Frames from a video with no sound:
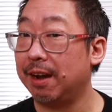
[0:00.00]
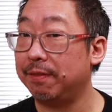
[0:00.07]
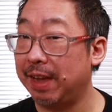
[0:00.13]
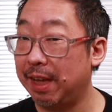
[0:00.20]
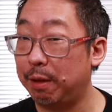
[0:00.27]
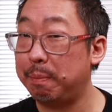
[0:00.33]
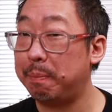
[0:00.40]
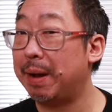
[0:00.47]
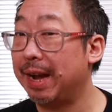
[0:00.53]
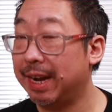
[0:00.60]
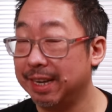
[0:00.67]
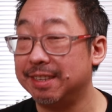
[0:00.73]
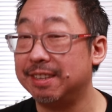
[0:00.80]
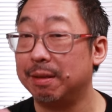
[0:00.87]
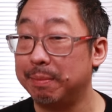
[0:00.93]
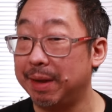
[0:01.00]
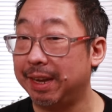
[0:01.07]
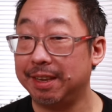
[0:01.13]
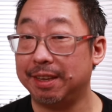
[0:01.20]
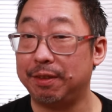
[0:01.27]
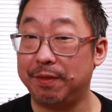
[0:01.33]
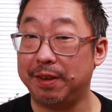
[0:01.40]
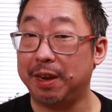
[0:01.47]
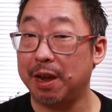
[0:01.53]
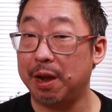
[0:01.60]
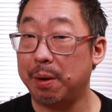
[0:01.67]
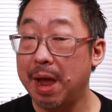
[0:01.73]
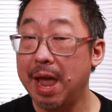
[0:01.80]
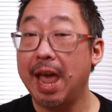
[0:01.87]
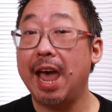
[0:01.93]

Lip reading: I've held back until making this video,